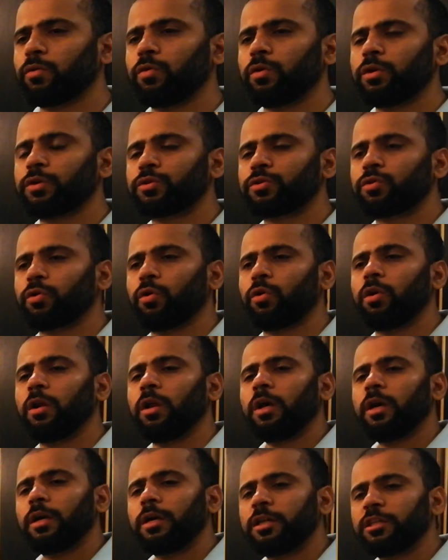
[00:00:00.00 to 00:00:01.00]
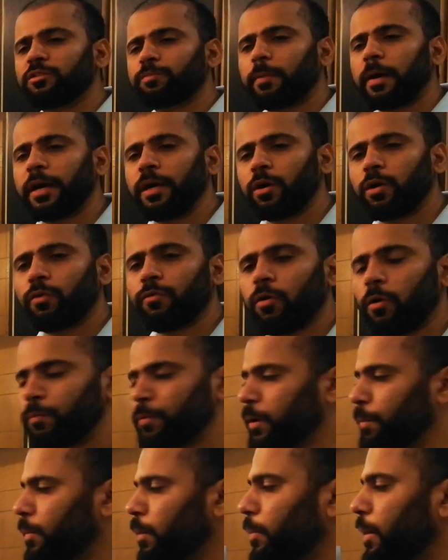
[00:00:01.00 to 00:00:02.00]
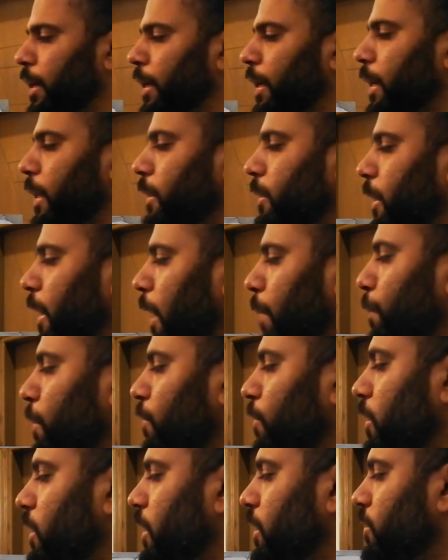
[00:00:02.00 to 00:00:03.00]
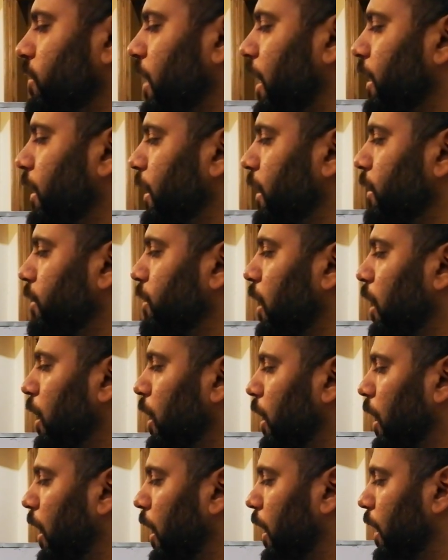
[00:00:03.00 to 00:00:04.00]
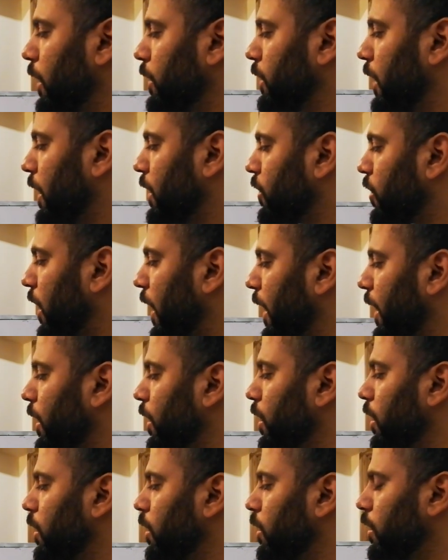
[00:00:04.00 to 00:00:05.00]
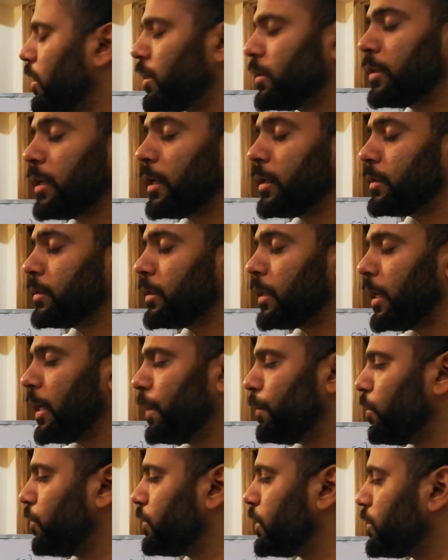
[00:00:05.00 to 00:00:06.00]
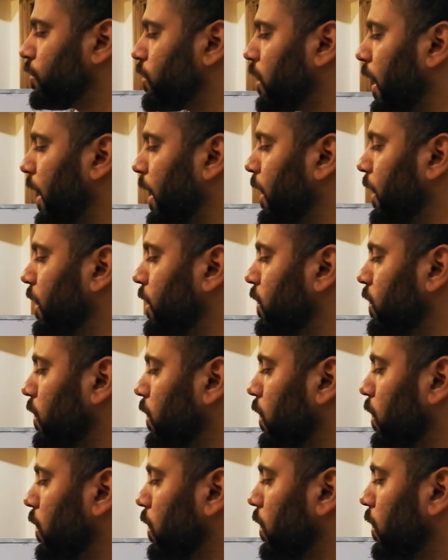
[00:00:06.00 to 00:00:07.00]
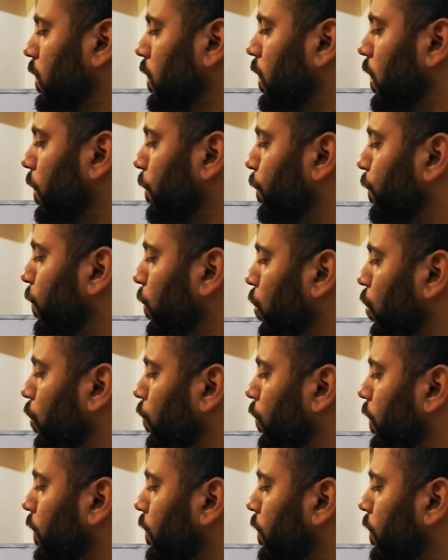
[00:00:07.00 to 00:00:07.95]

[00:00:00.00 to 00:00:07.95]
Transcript: cholesterol despite of optimal medical therapy with the statins. That trial, the name of this trial is Improve It.